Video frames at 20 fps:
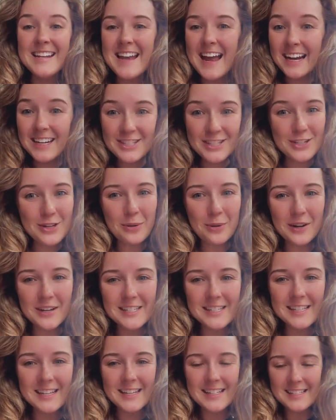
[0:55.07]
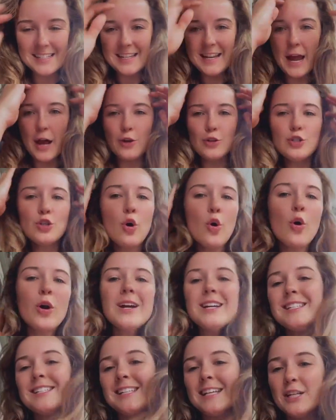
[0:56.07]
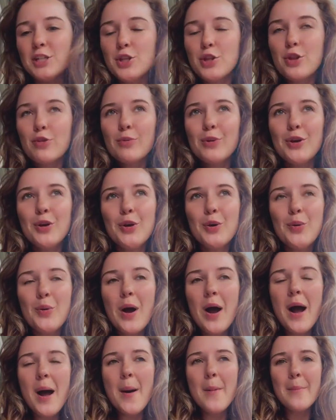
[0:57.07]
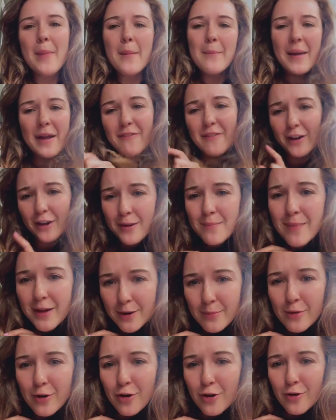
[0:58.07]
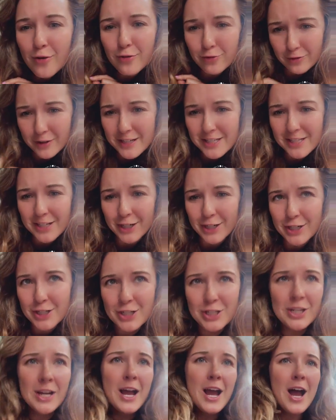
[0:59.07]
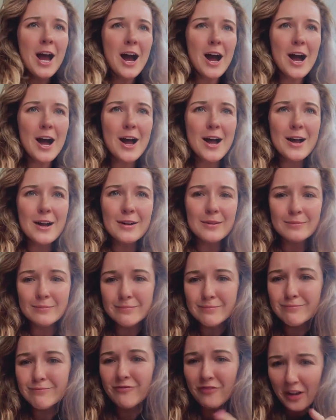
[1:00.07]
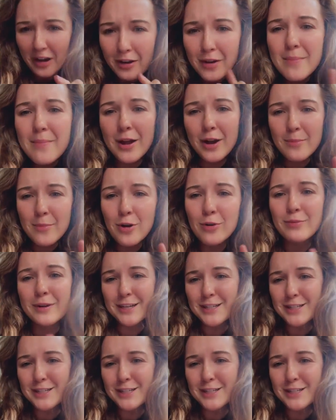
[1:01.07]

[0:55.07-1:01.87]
Next, Tauruses. Now, Tauruses, through um, my very minimal research, um, very minimal